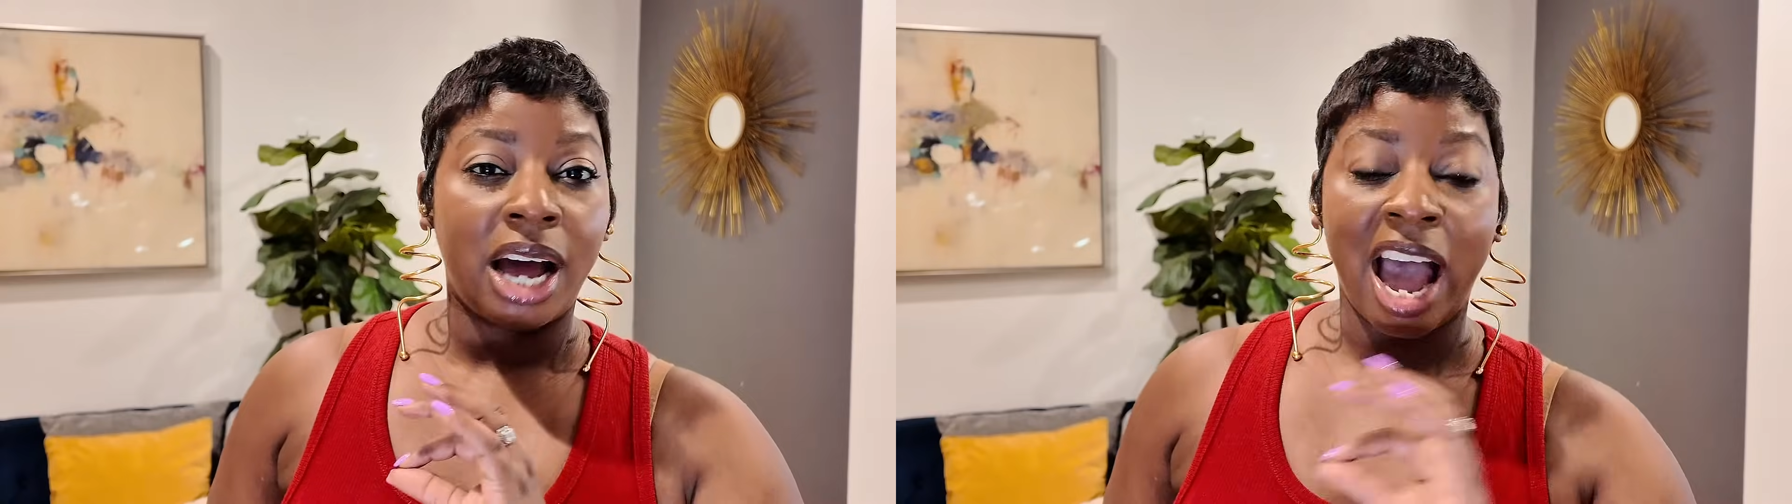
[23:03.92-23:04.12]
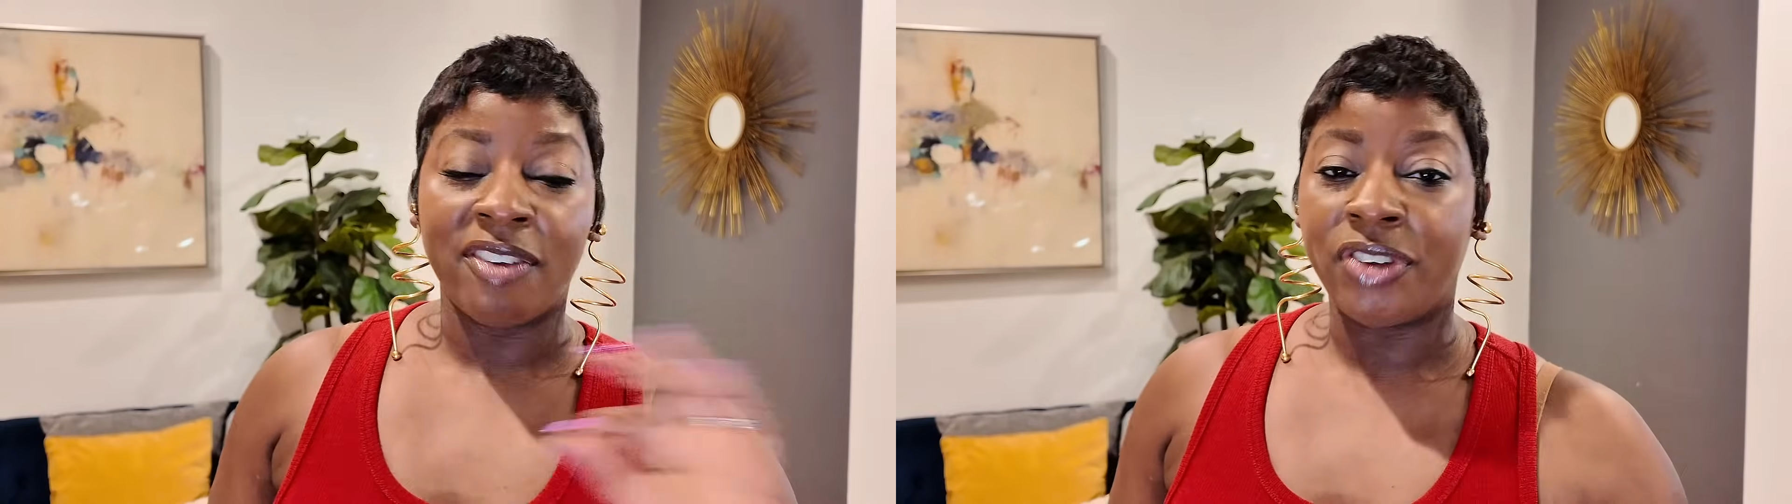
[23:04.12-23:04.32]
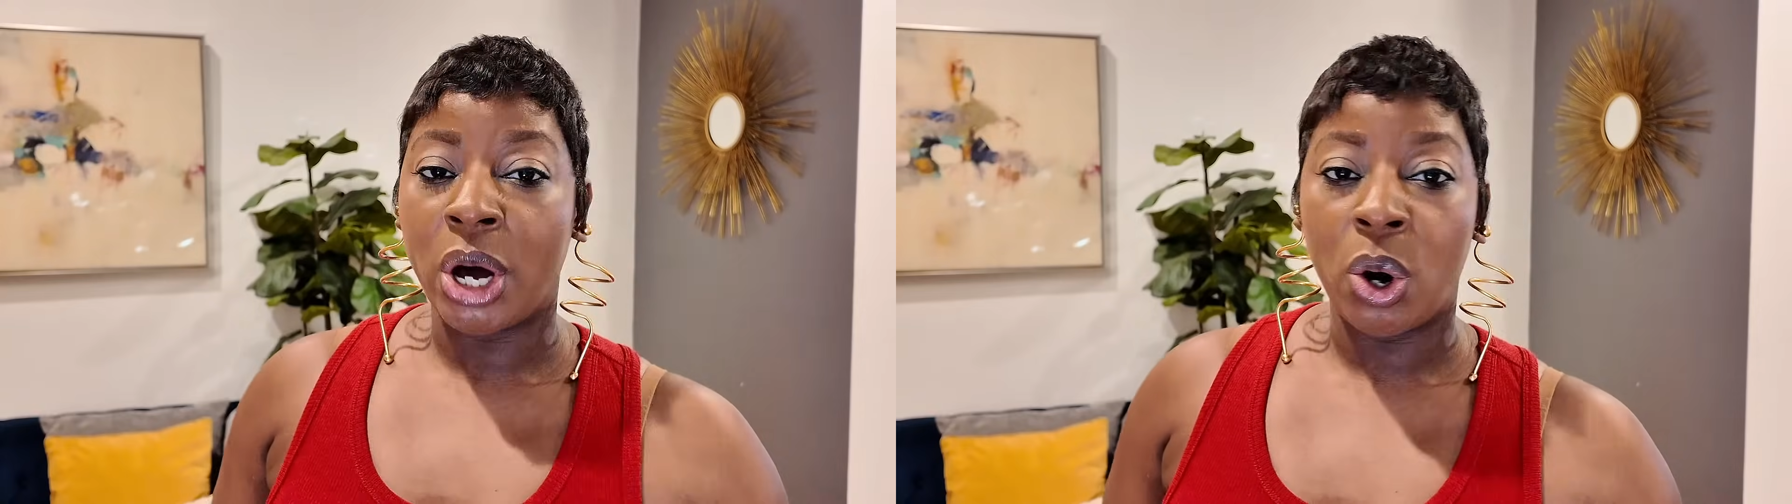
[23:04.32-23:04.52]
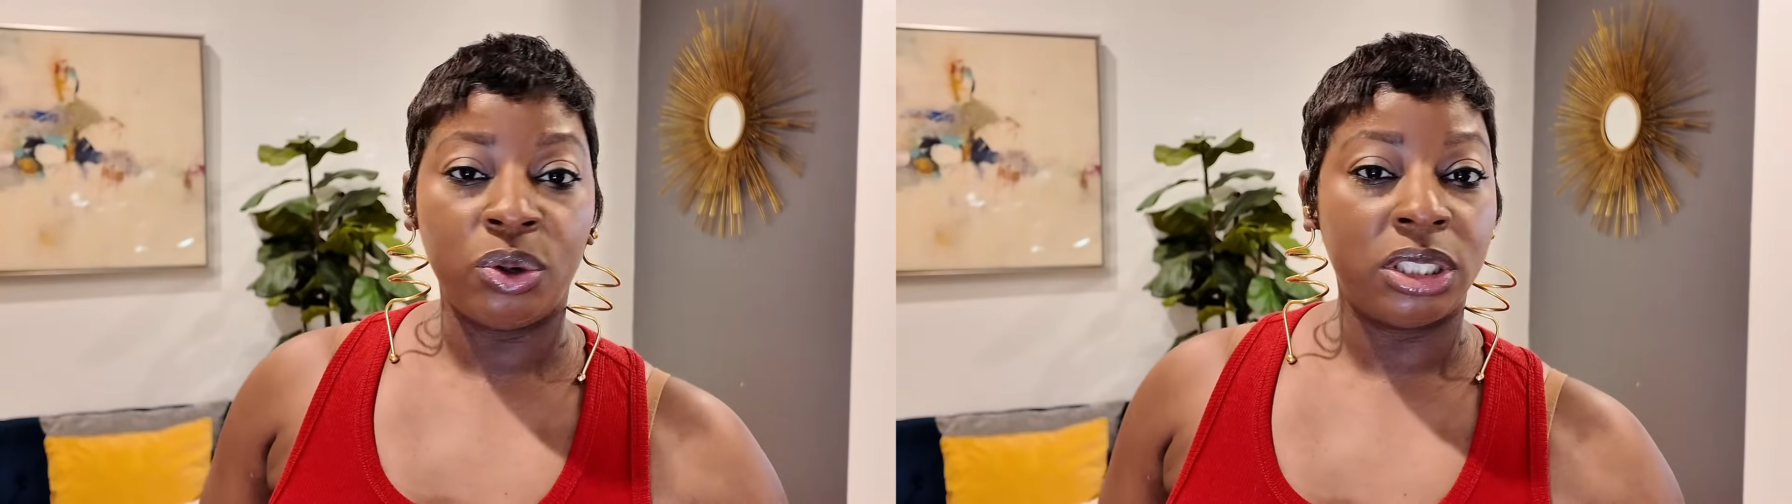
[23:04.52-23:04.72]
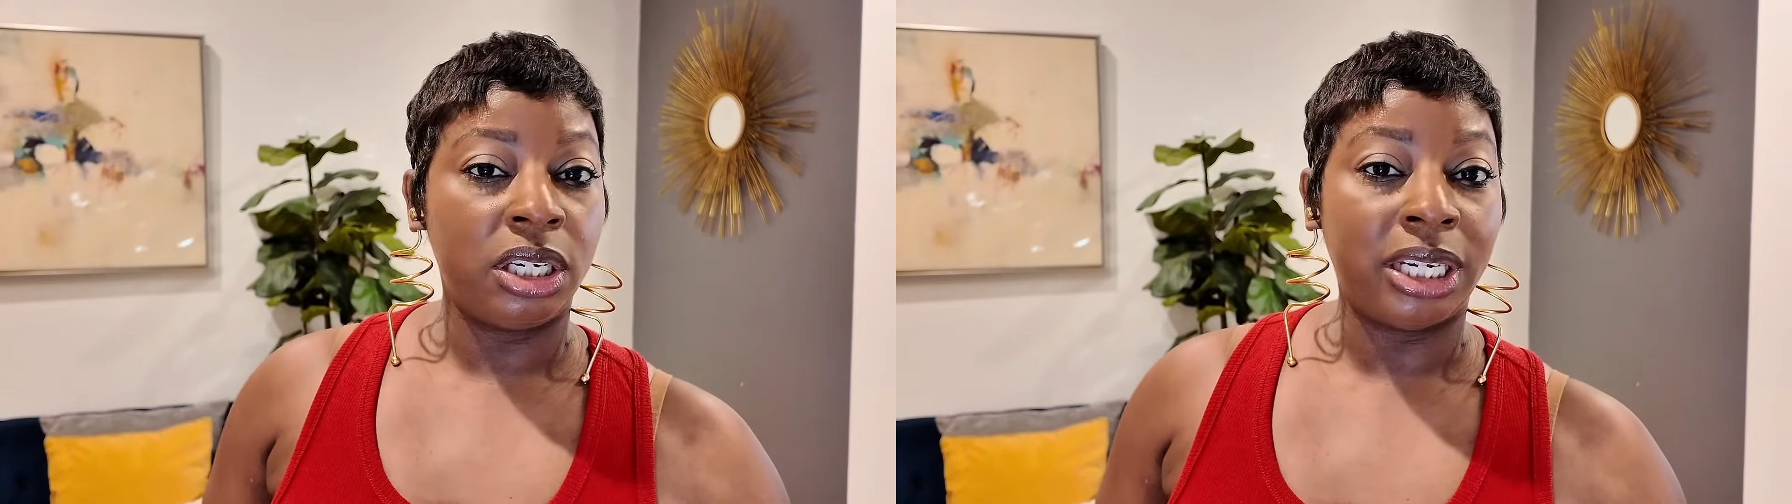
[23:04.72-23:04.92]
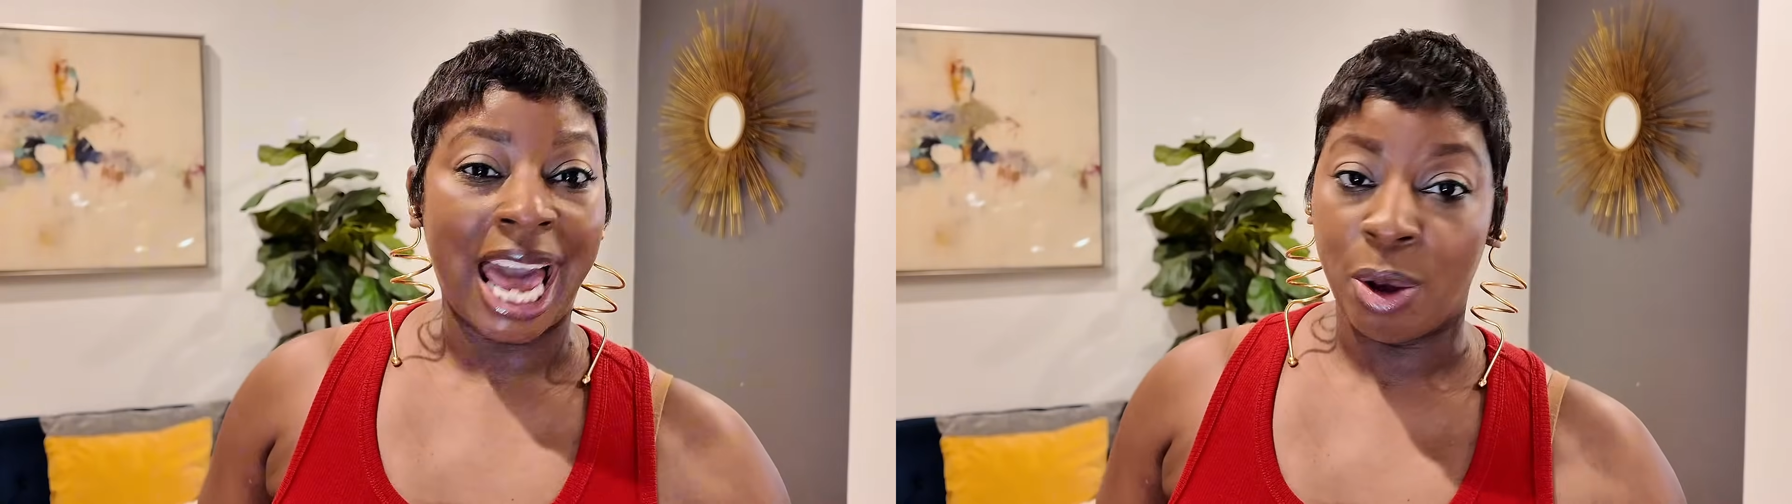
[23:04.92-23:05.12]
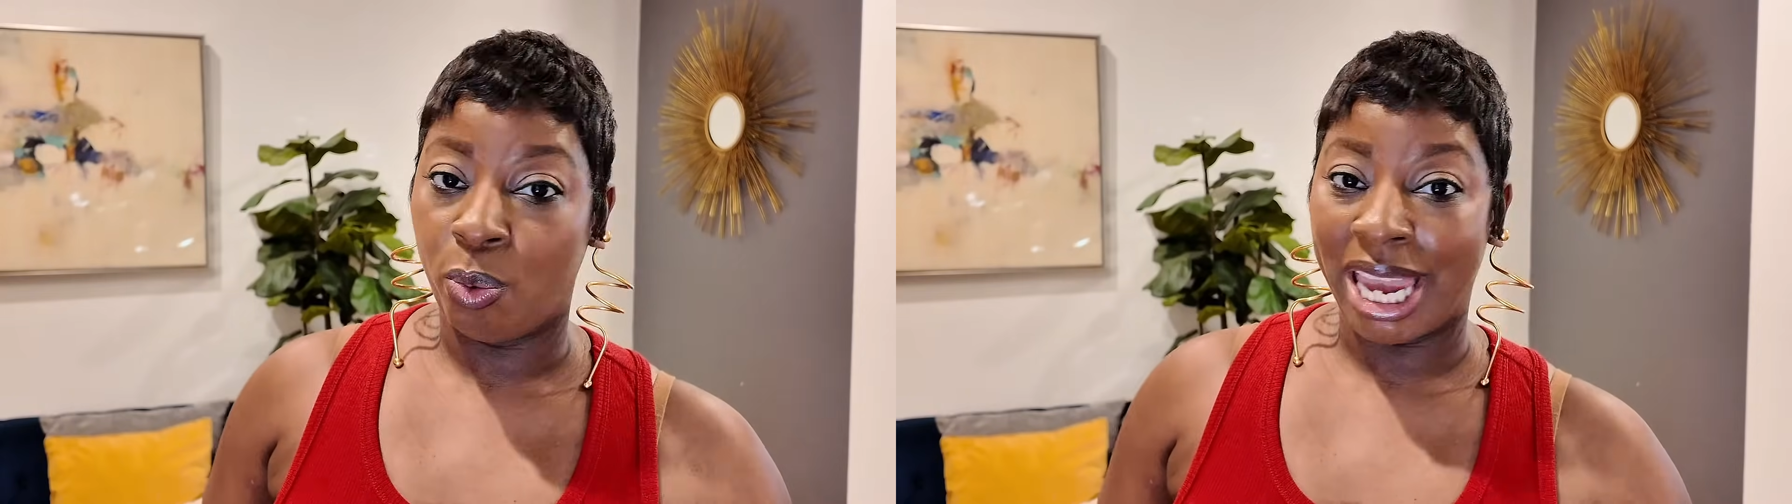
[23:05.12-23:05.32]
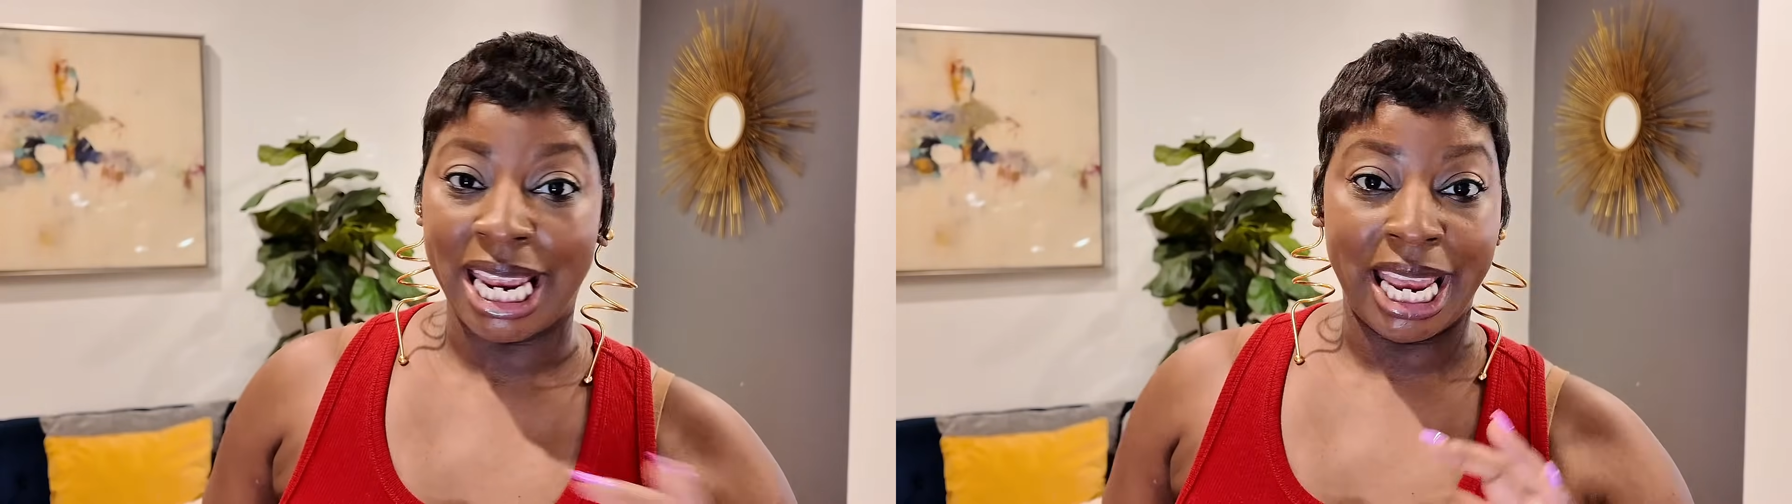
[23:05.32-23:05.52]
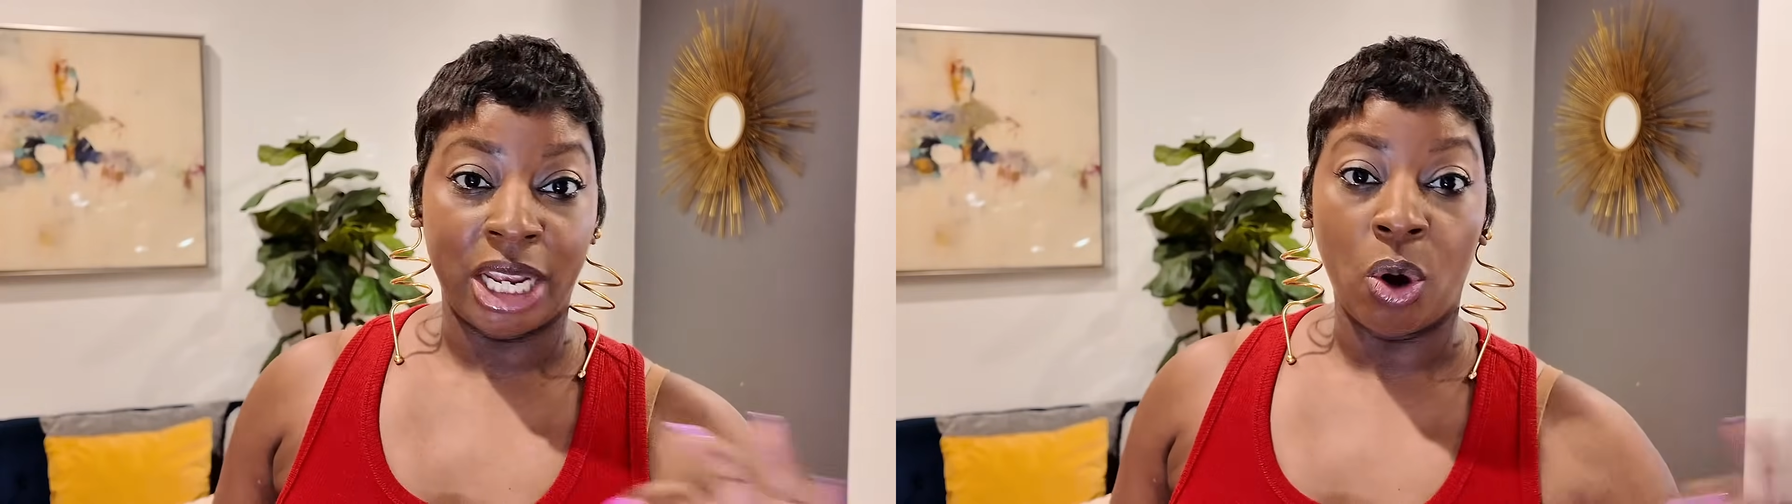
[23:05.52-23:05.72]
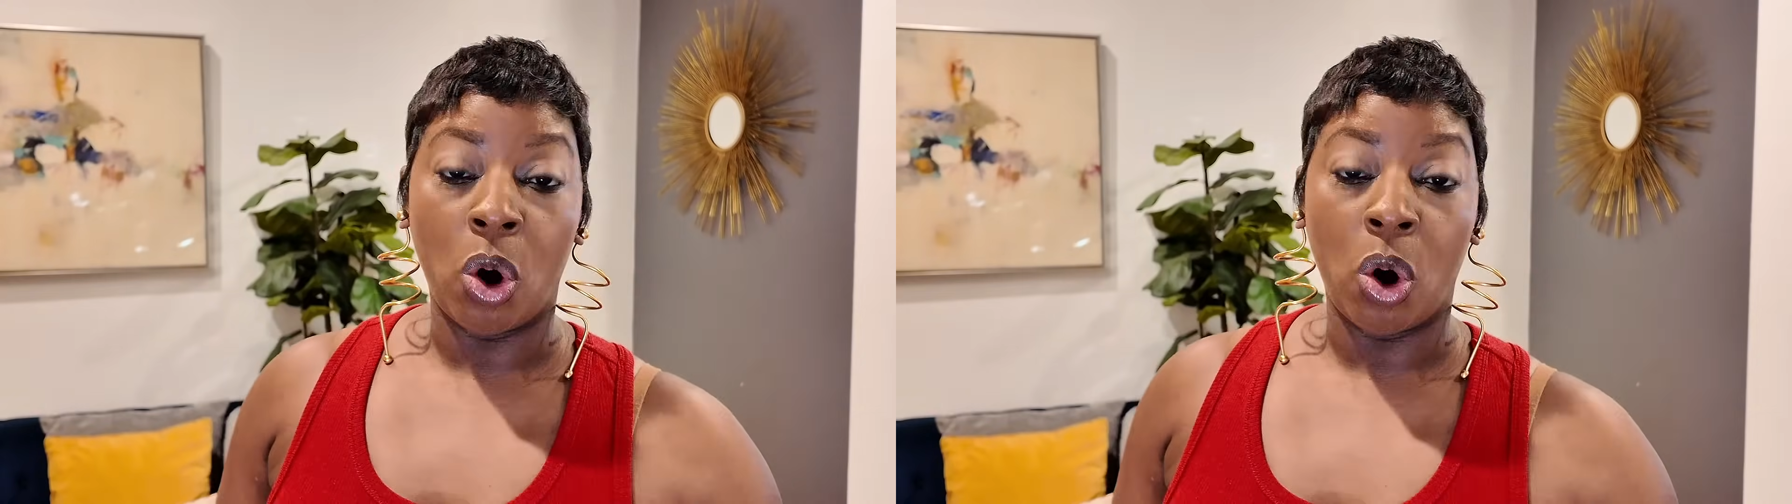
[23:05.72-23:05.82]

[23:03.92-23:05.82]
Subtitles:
I felt lightweight in it